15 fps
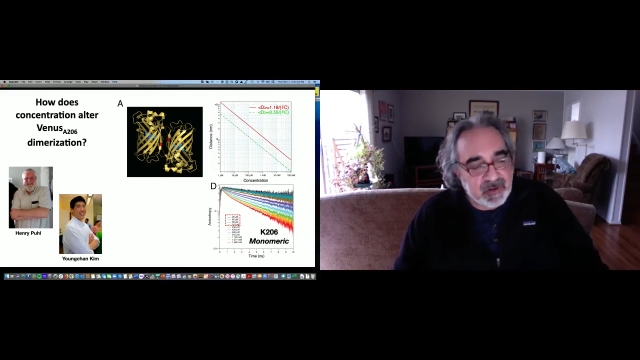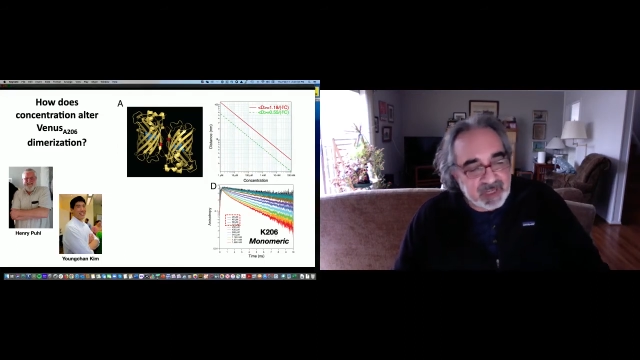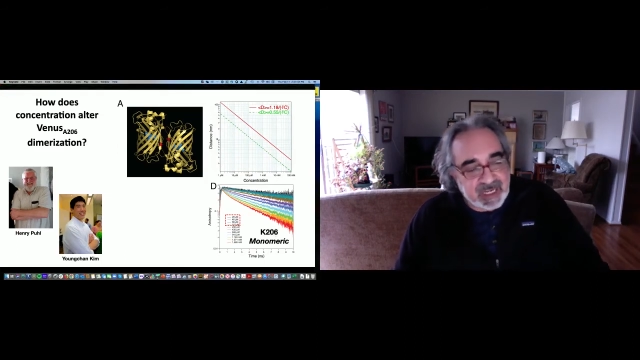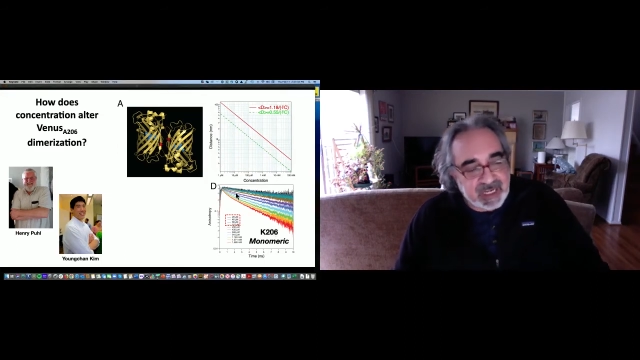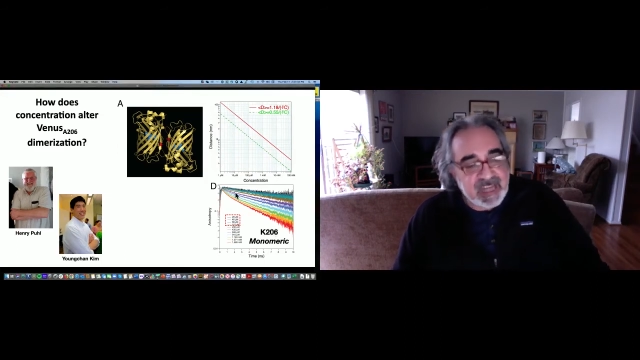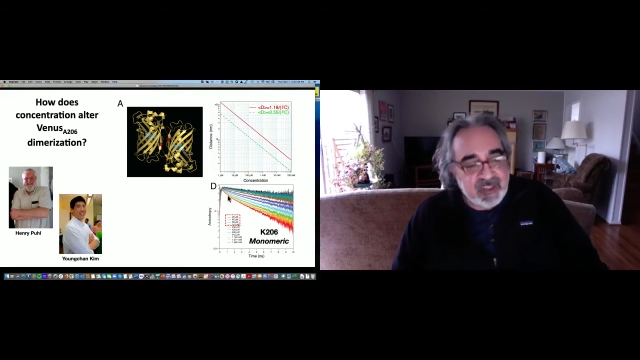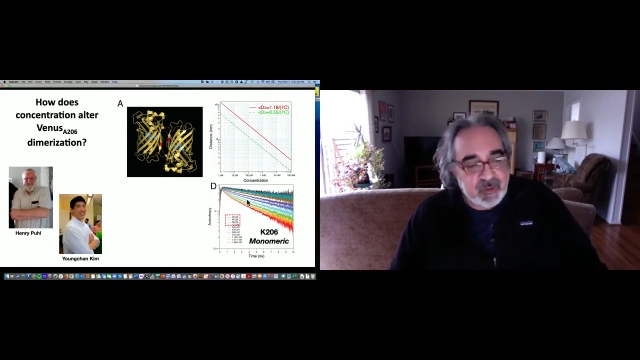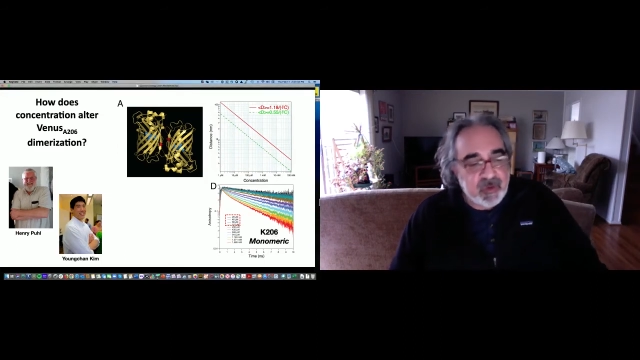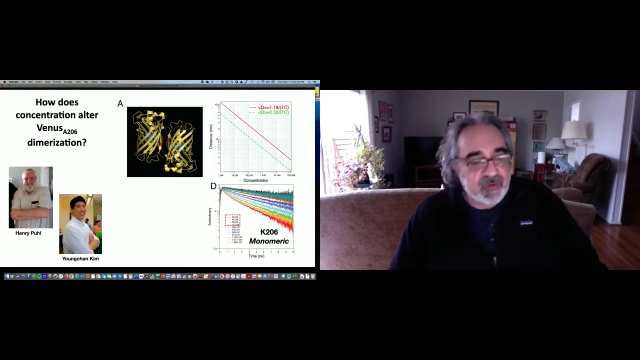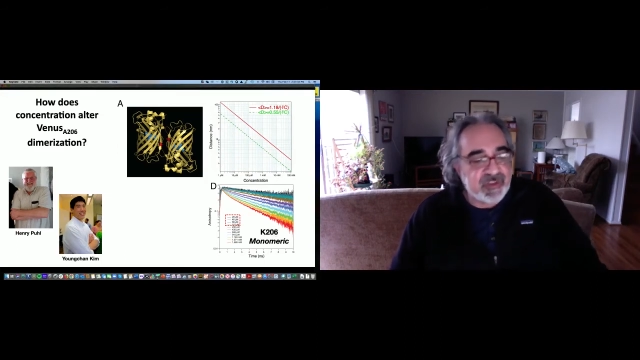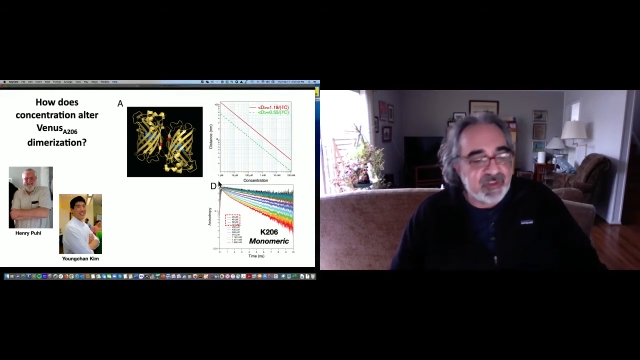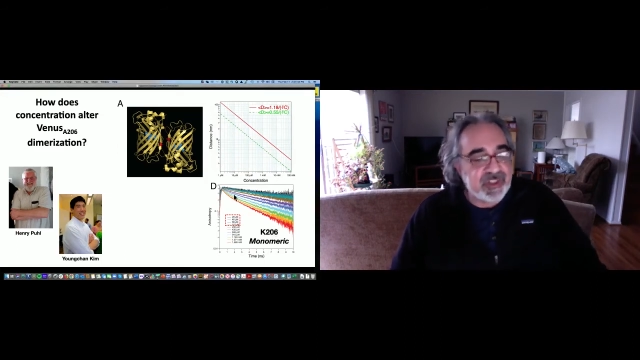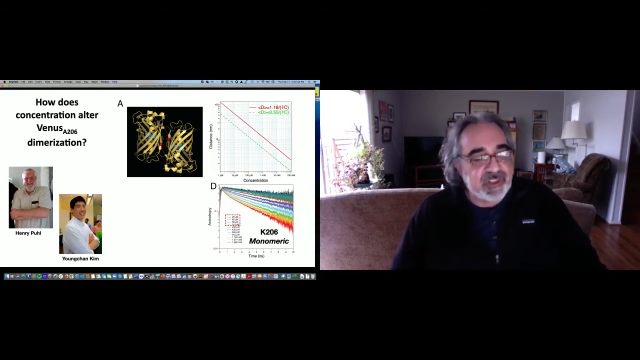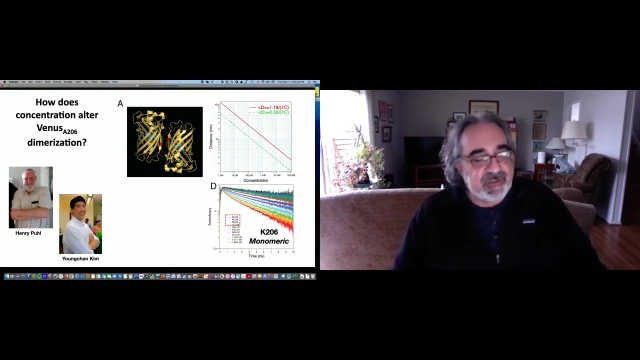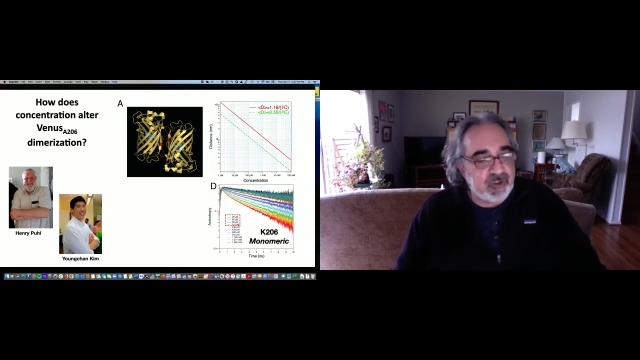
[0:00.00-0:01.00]
the
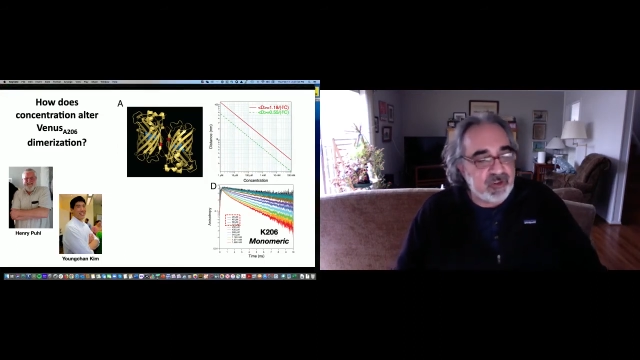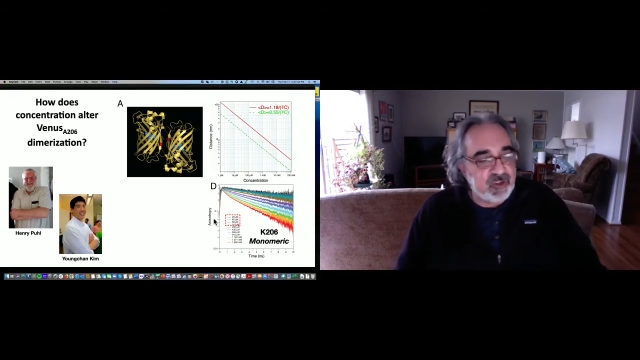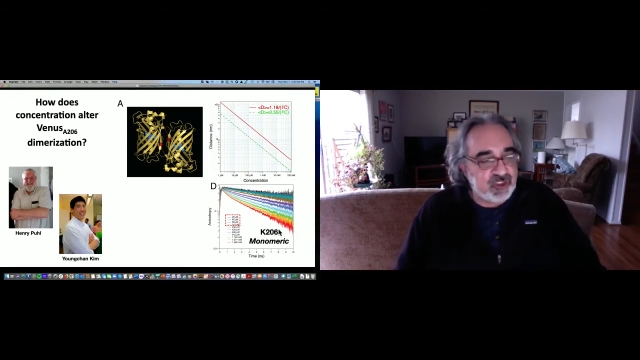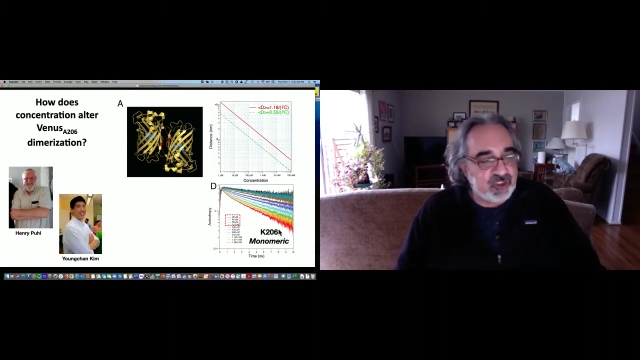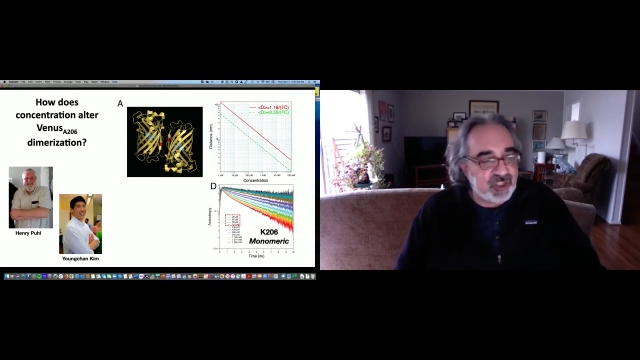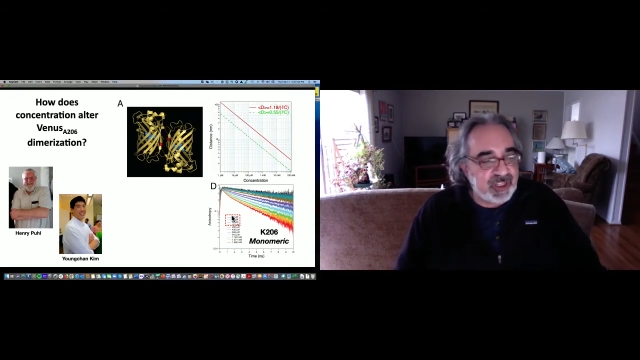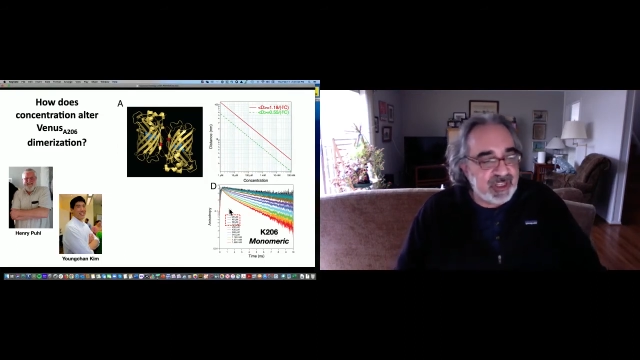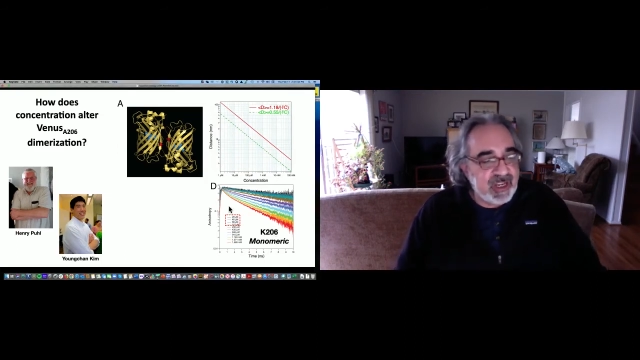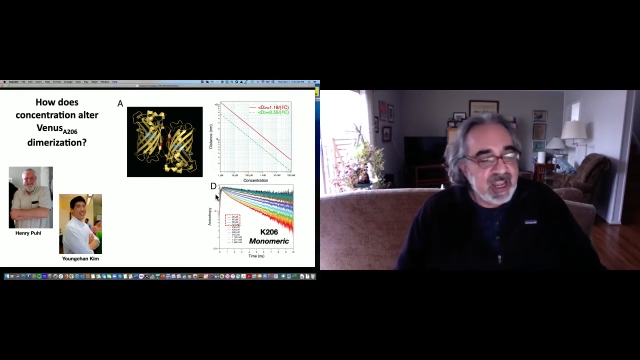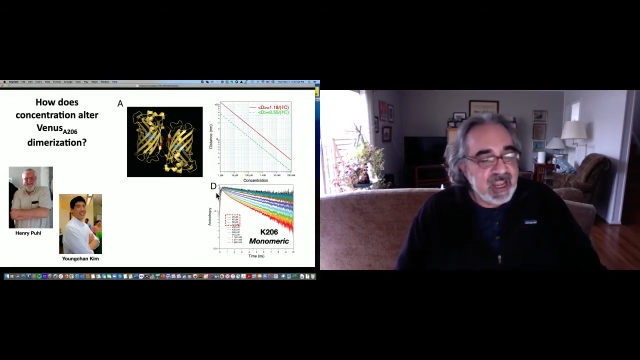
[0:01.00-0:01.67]
K206 version,